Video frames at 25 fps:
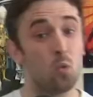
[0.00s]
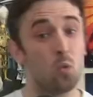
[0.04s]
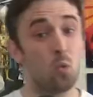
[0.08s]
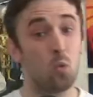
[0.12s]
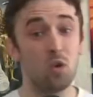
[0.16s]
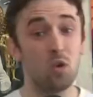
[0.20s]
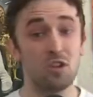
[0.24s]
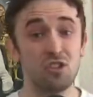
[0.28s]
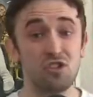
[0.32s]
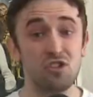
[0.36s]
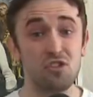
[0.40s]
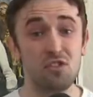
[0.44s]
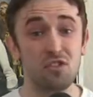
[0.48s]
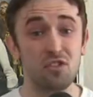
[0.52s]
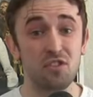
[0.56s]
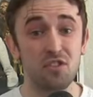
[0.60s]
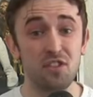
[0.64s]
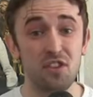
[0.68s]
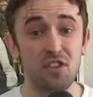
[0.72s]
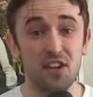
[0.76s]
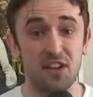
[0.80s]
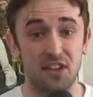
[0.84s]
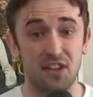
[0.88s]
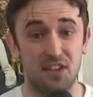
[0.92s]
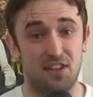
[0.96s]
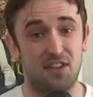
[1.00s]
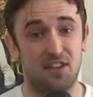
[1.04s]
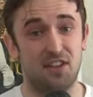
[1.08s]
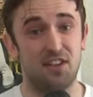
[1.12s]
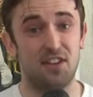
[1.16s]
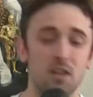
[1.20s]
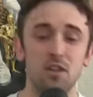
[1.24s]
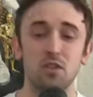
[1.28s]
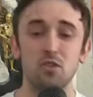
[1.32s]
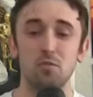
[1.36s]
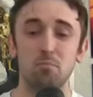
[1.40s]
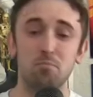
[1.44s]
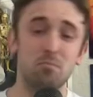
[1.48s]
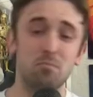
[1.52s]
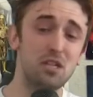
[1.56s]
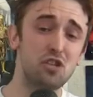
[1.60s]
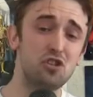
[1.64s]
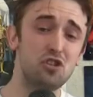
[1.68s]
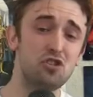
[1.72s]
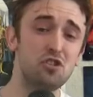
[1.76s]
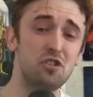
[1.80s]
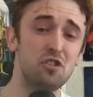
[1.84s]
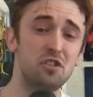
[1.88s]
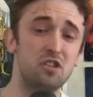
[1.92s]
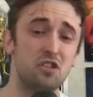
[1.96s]
What'd you think? So be
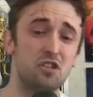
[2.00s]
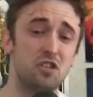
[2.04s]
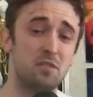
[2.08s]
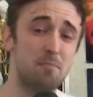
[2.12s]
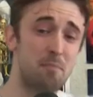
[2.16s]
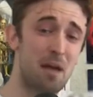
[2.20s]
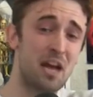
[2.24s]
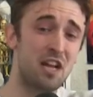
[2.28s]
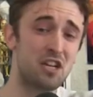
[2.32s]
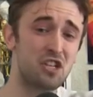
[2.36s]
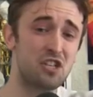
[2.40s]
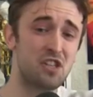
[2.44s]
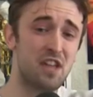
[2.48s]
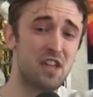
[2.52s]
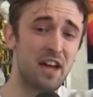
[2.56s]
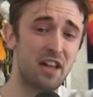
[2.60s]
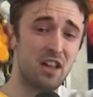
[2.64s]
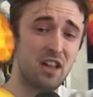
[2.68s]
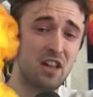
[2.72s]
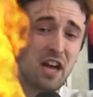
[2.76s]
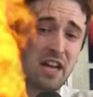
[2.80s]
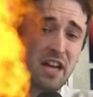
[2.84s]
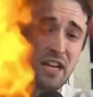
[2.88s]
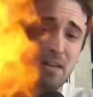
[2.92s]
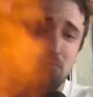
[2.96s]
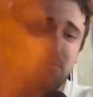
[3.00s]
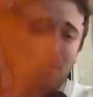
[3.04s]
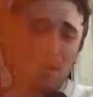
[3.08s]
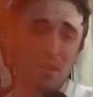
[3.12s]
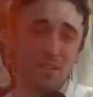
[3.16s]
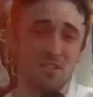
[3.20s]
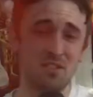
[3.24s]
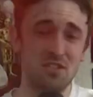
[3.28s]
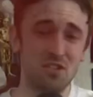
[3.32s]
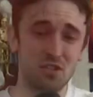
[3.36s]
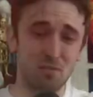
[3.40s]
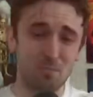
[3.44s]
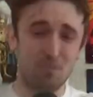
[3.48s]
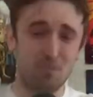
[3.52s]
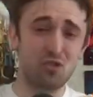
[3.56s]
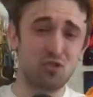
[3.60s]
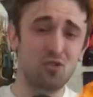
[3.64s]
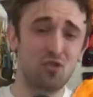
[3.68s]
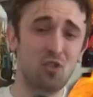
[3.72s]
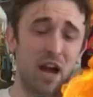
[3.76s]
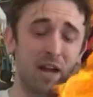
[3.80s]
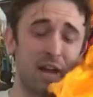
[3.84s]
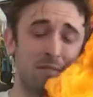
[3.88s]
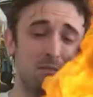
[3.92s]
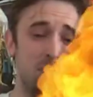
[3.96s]
sure to smash that like button,
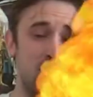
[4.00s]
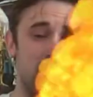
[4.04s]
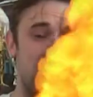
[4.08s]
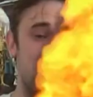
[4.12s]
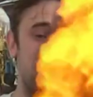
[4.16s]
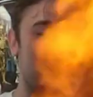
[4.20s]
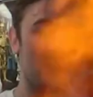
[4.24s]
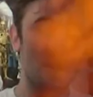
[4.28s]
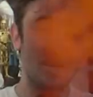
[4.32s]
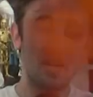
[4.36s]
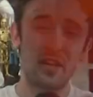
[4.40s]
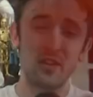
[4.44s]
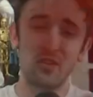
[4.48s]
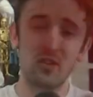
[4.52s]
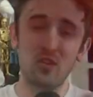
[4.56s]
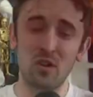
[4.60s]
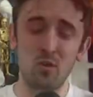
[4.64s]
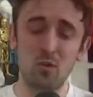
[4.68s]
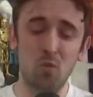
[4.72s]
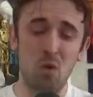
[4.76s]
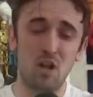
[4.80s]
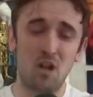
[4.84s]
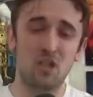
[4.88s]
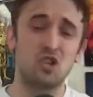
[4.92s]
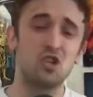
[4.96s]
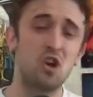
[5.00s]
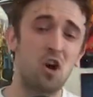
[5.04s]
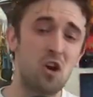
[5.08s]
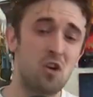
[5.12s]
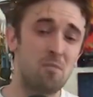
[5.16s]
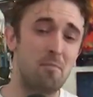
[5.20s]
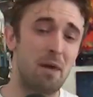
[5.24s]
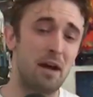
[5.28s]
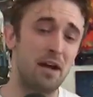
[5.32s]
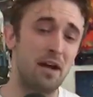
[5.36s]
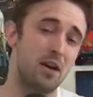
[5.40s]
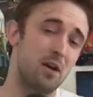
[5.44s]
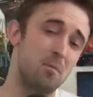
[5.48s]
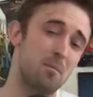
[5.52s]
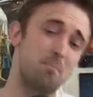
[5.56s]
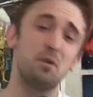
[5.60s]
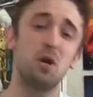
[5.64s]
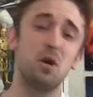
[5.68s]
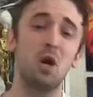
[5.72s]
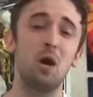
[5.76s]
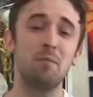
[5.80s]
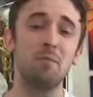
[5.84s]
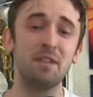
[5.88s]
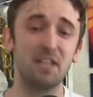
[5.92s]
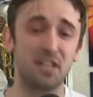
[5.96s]
subscribe to my channel, and watch all my
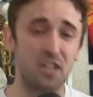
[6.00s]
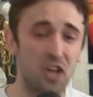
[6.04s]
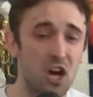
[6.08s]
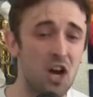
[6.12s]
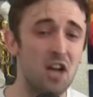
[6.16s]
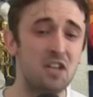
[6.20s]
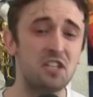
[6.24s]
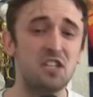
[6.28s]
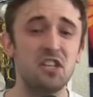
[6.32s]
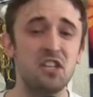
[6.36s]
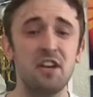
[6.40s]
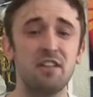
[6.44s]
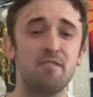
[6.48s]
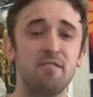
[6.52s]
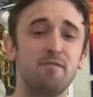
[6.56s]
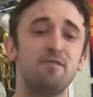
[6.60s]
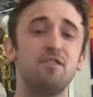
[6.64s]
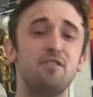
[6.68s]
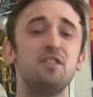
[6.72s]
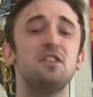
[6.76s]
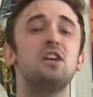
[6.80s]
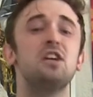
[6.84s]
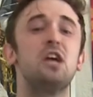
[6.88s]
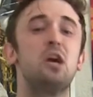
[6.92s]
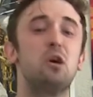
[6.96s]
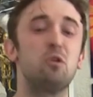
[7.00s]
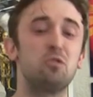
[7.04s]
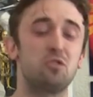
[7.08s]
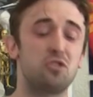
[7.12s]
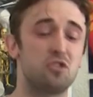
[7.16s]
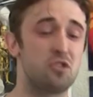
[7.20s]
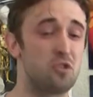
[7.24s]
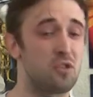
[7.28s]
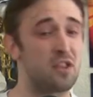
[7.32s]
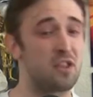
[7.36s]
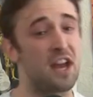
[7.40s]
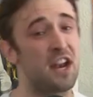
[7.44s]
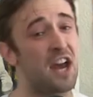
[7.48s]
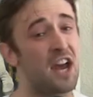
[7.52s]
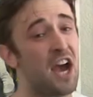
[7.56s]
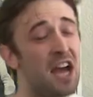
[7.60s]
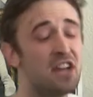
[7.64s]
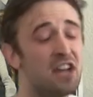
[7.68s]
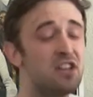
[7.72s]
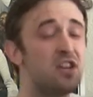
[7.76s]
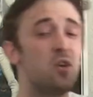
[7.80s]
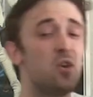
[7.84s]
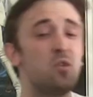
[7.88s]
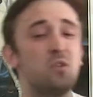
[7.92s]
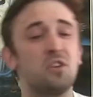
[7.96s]
upcoming content and videos so that I
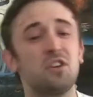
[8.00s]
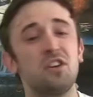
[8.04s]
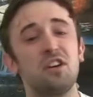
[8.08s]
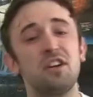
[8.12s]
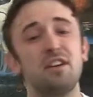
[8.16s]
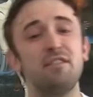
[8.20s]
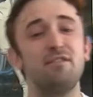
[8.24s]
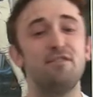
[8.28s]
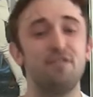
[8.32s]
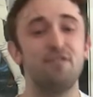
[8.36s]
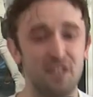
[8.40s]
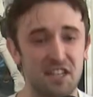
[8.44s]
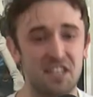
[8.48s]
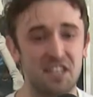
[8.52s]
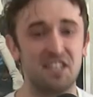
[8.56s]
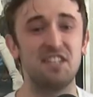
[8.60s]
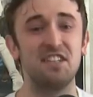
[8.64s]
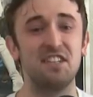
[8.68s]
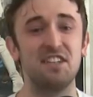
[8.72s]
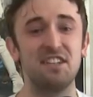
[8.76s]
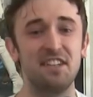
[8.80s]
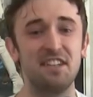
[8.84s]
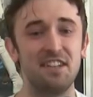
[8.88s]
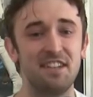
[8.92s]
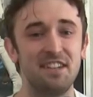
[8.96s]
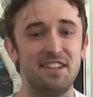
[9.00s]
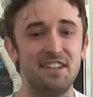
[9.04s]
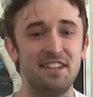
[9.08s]
don't get evicted.